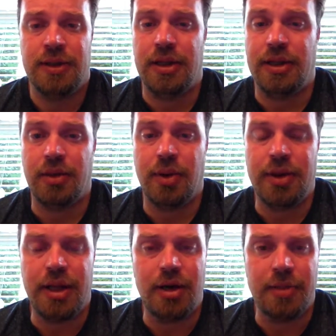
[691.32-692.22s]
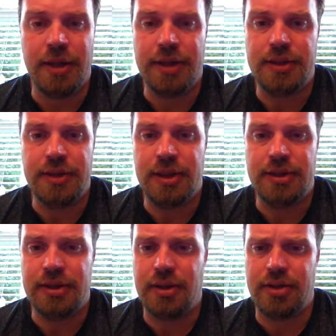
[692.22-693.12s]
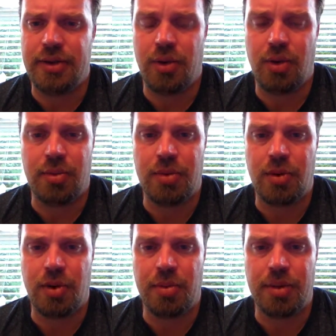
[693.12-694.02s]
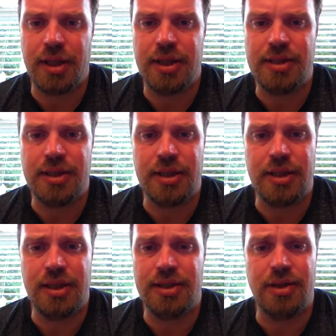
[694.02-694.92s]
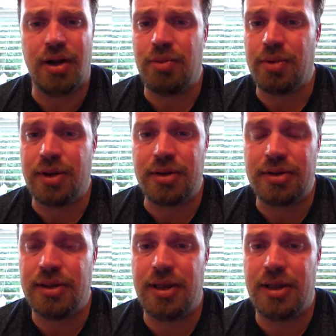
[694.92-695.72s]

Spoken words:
and going there, but it's a horrible place, and it's not real.